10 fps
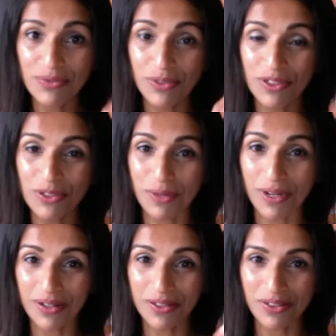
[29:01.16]
which is your
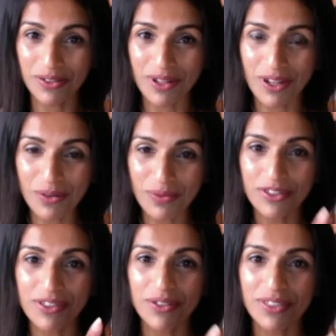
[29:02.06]
biological clock, which
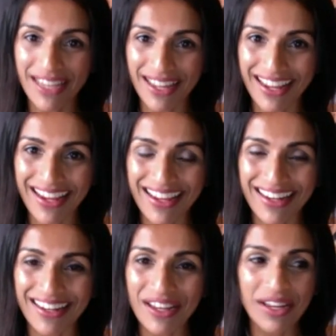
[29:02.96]
is your DNA.
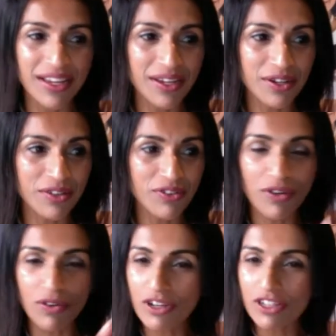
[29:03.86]
And, if you've
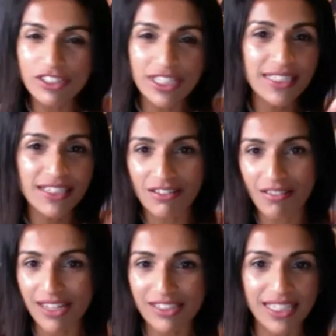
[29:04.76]
got good genes and
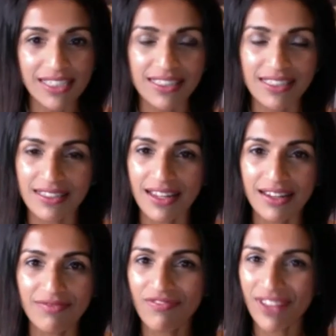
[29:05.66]
great genes,
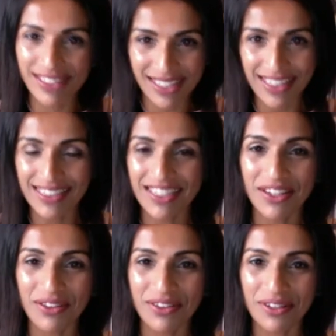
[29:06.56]
then fantastic.
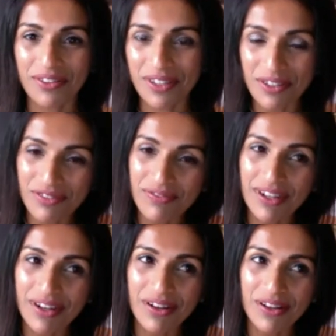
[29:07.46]
You've
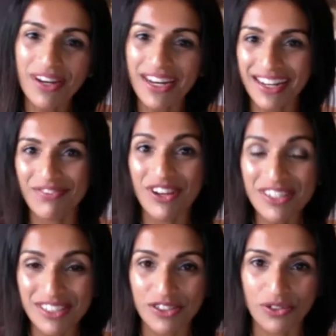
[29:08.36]
got an
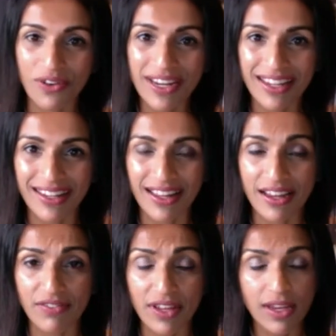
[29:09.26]
advantage already in
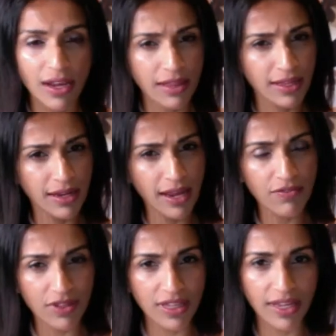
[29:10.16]
life. And then
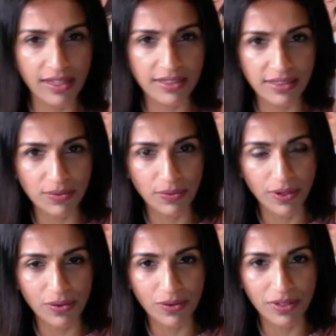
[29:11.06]
everything else is what we
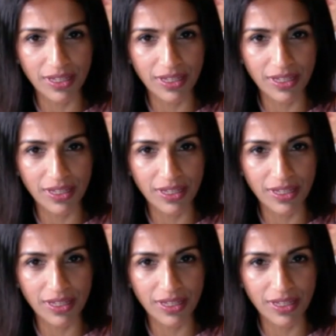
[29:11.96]
call